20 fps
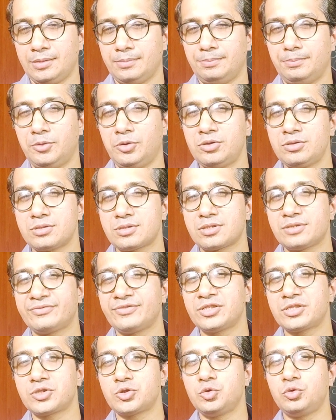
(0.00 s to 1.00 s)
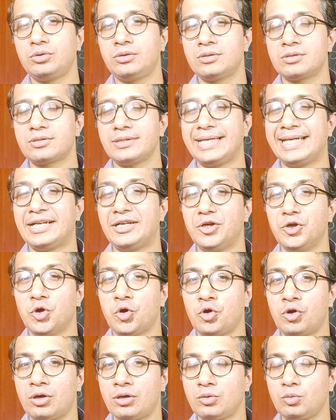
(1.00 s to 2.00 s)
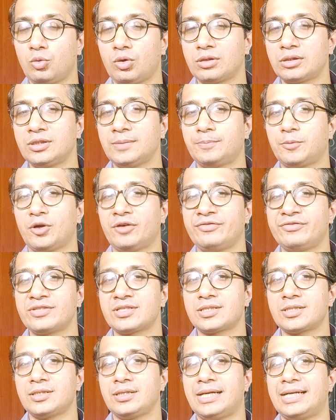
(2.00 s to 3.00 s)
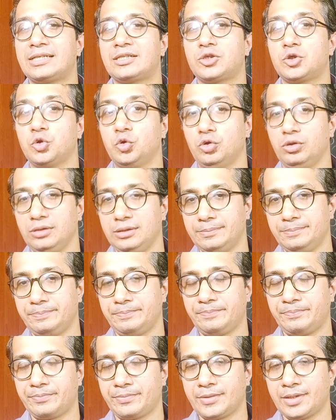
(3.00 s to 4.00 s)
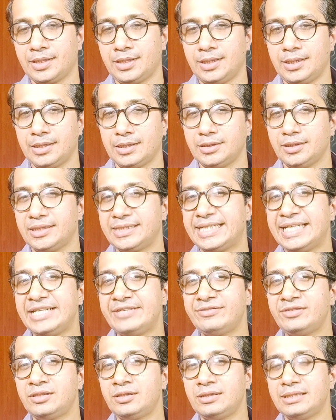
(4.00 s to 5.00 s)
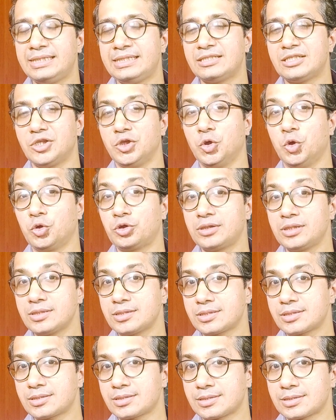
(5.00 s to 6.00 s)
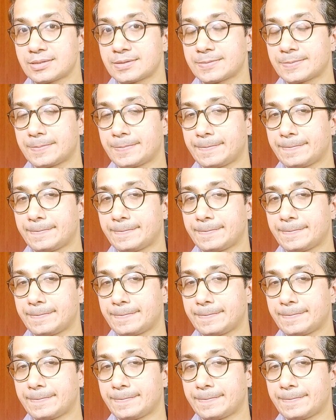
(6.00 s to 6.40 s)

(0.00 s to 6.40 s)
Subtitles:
Most of the students ignored what the professor had told them. The keyword is notice.